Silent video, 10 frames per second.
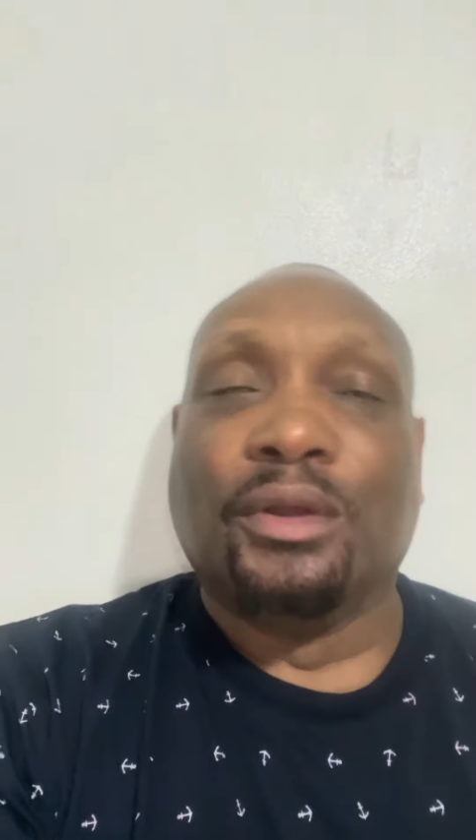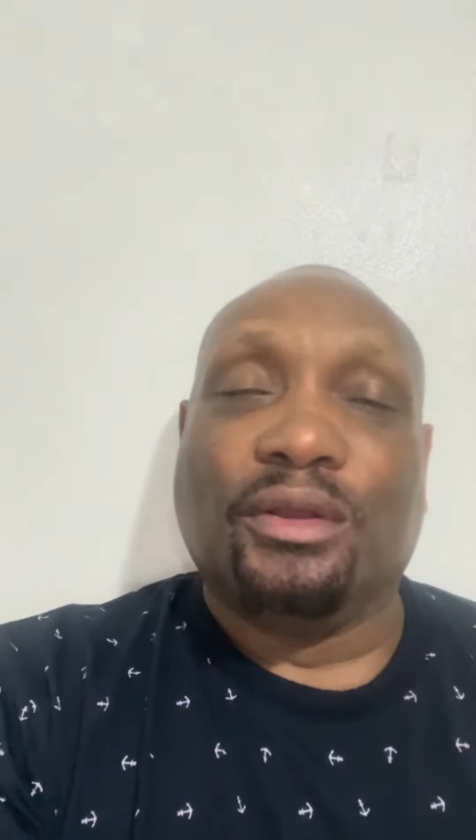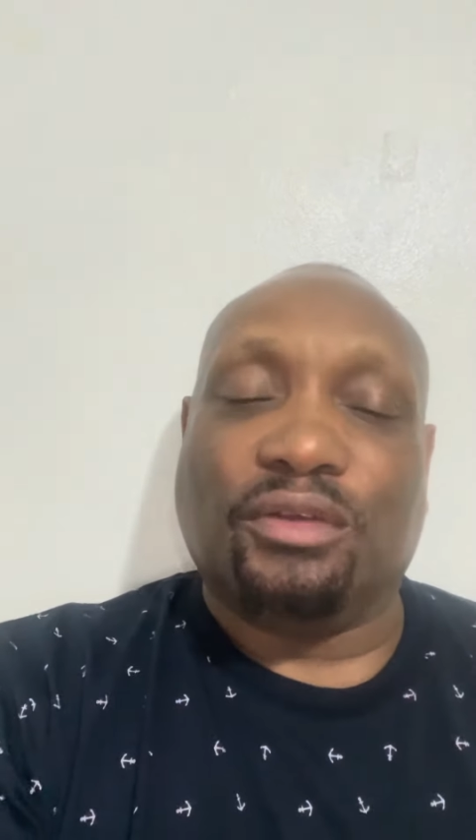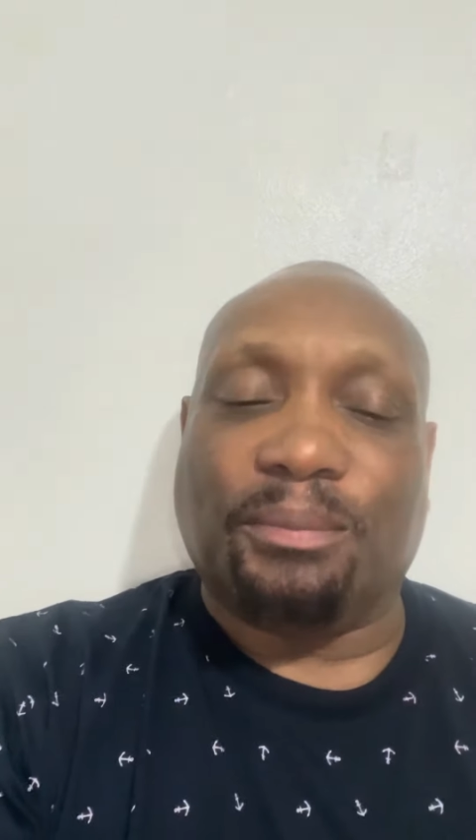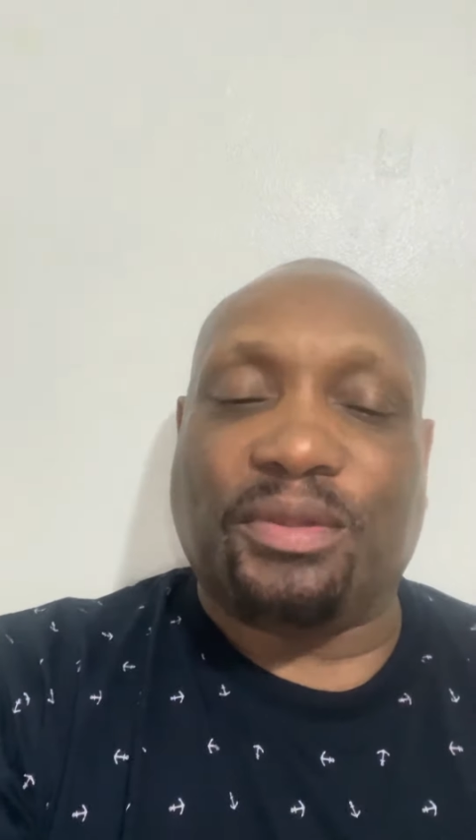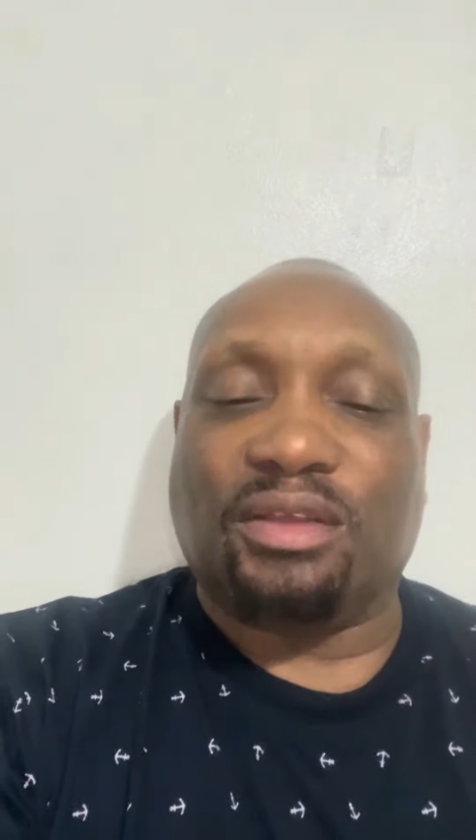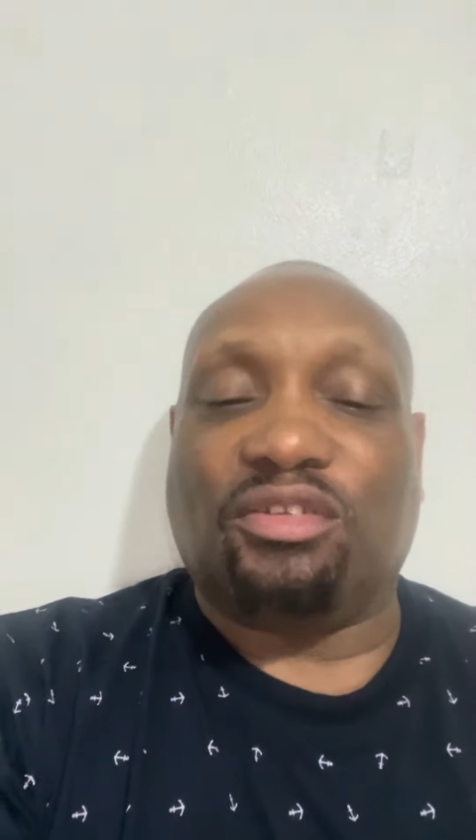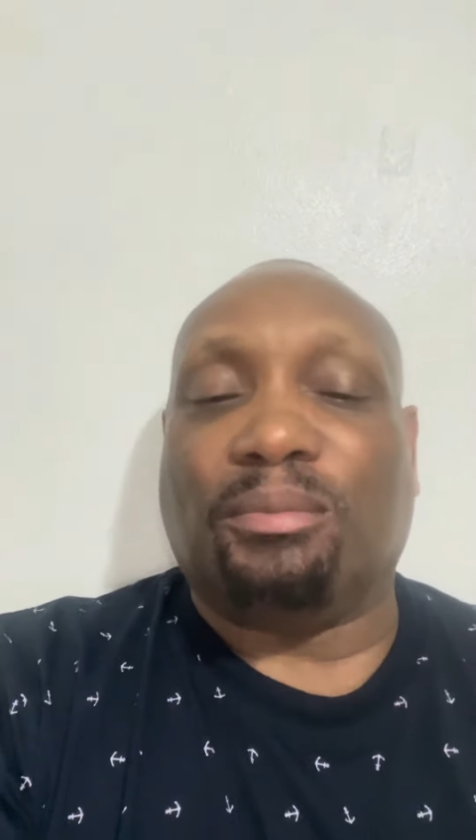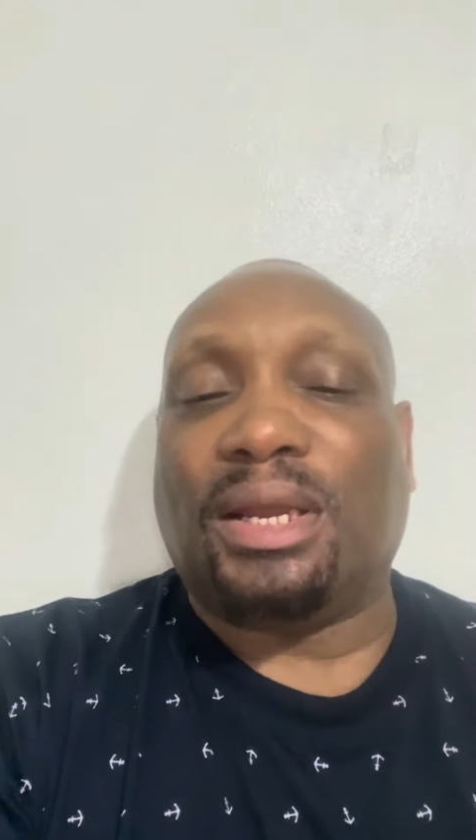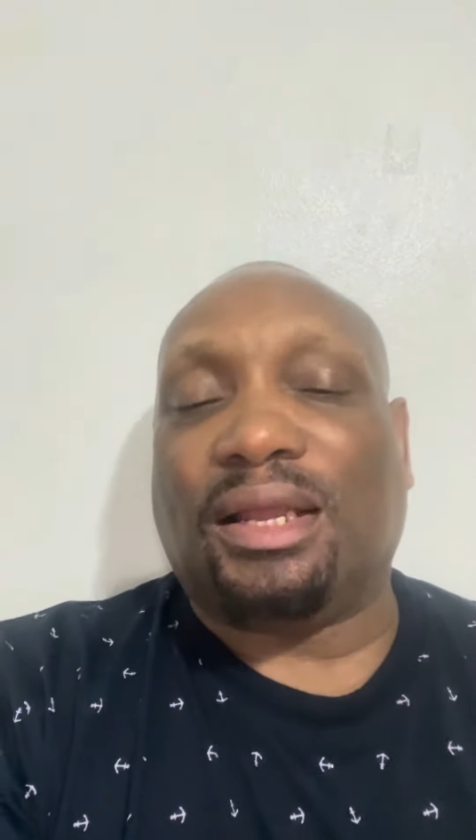See, them things
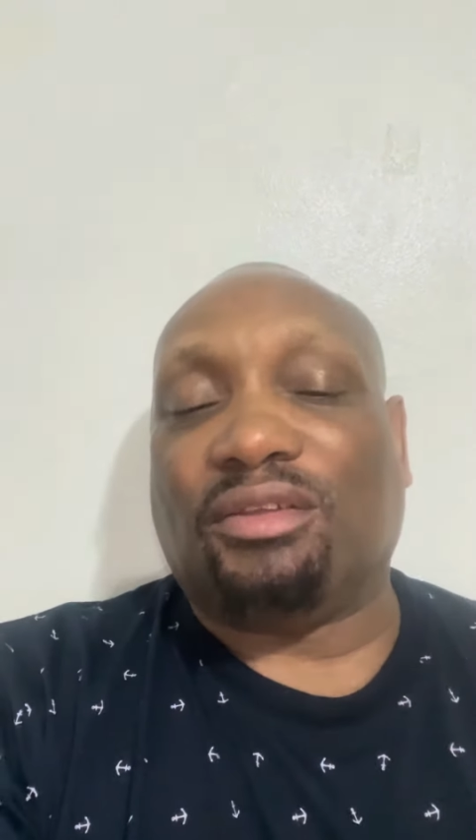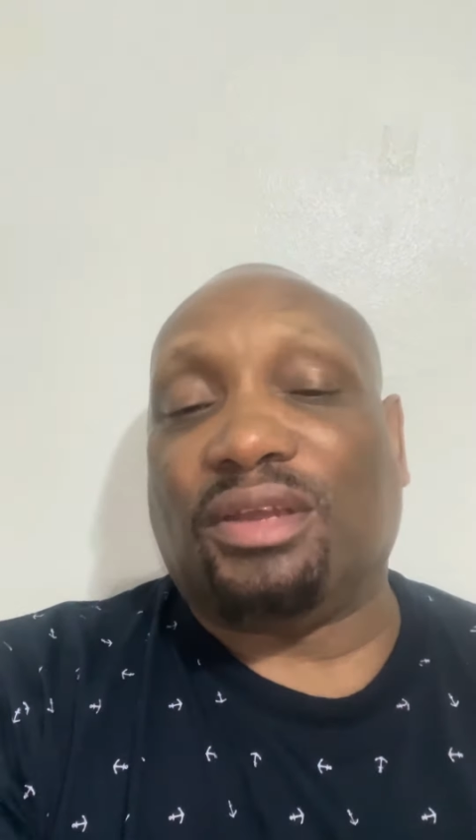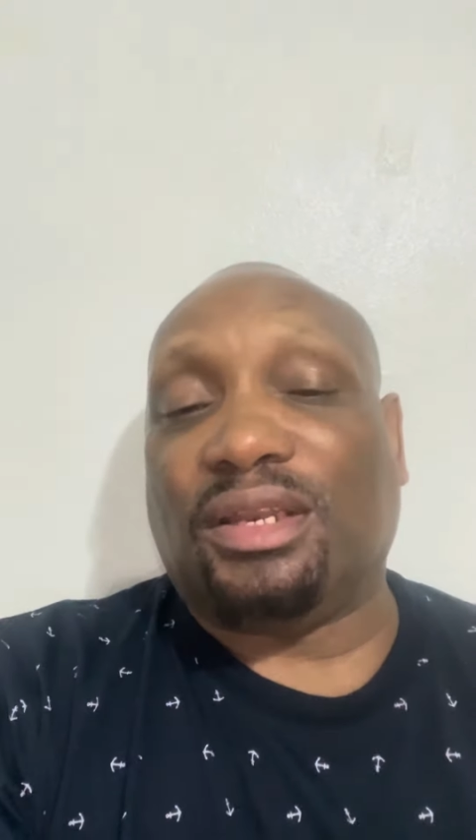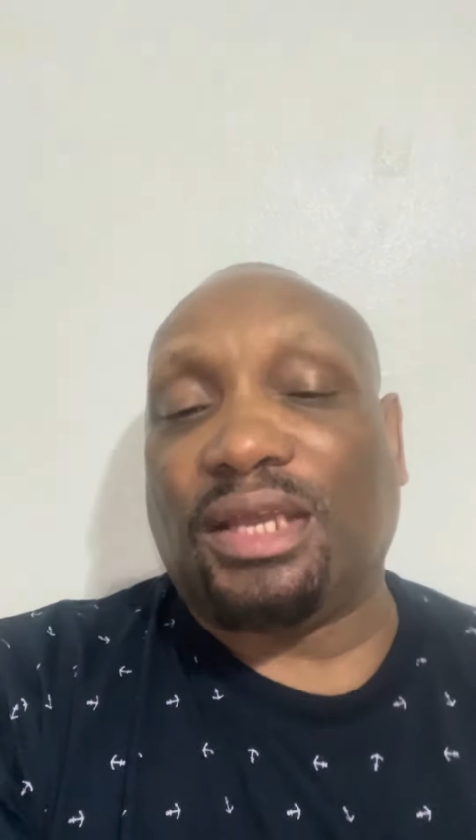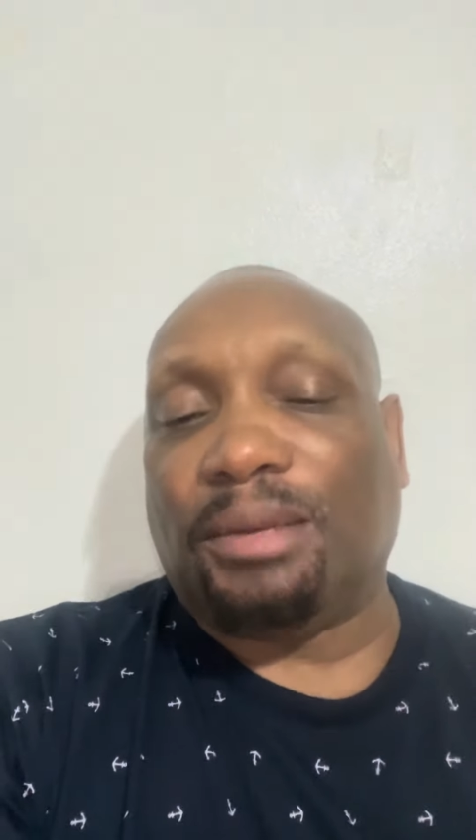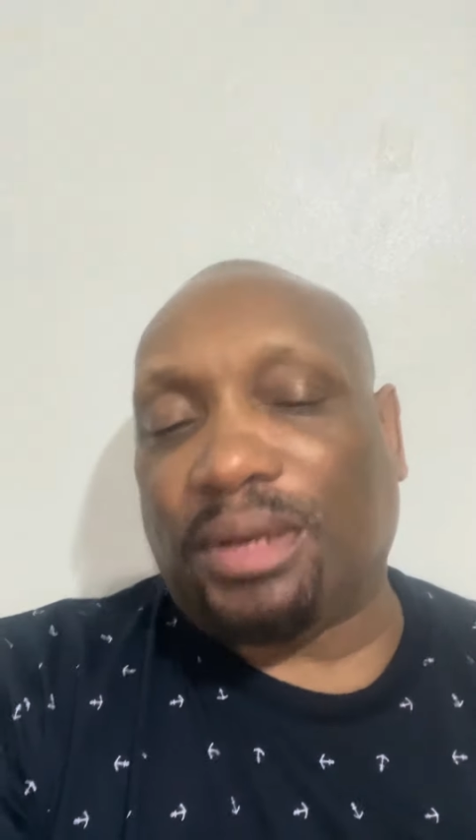seem analyzing that data,